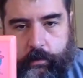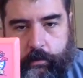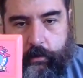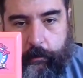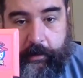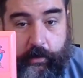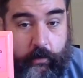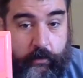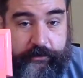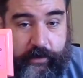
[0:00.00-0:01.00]
Kirby no
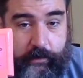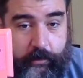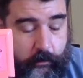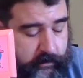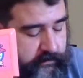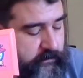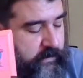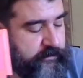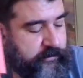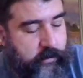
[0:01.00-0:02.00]
Hoshi, Kirby's
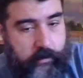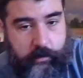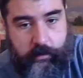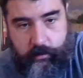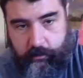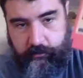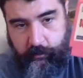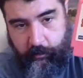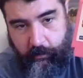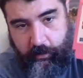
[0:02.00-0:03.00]
Adventure,
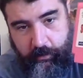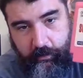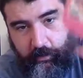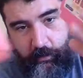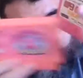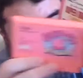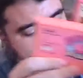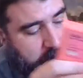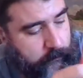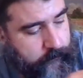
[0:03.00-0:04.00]
Super Mario USA,